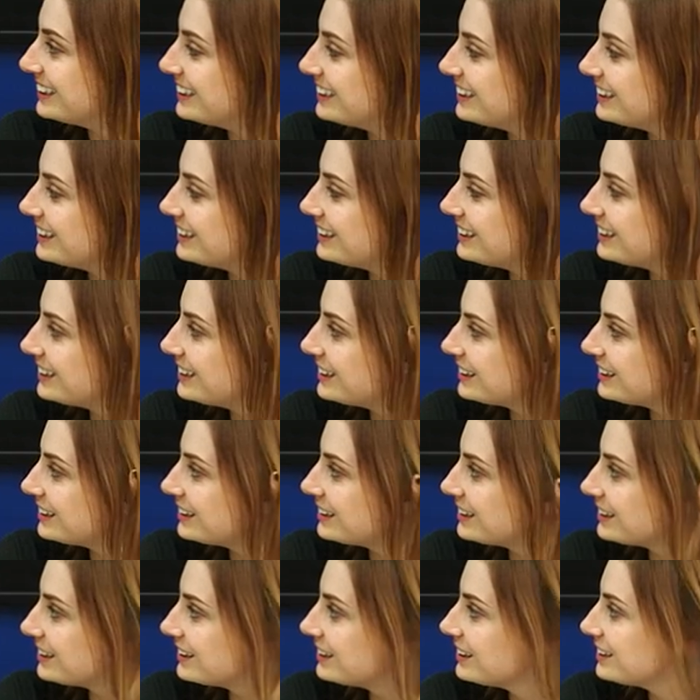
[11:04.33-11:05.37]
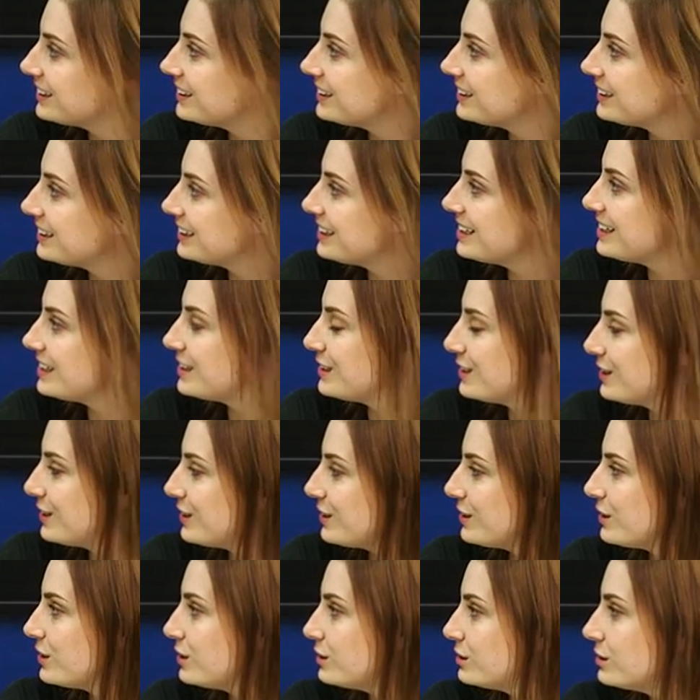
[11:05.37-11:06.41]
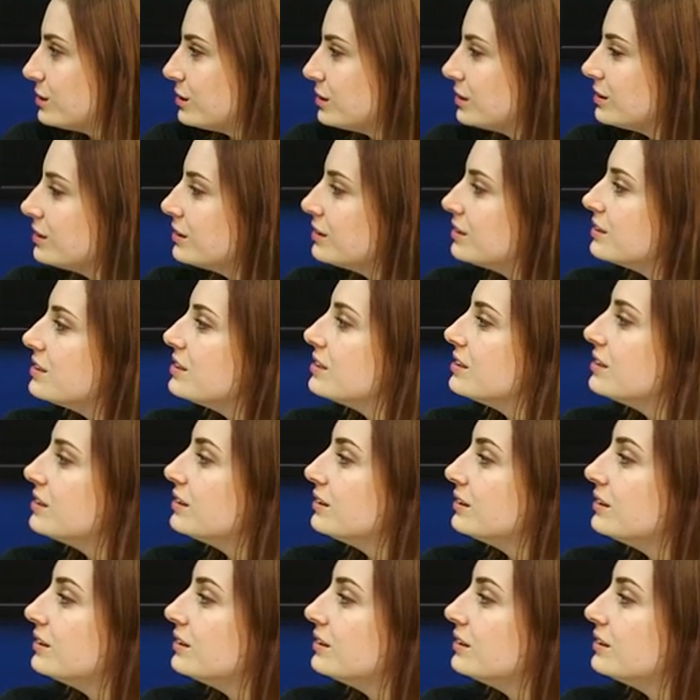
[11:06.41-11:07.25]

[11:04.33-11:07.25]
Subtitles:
(not speaking)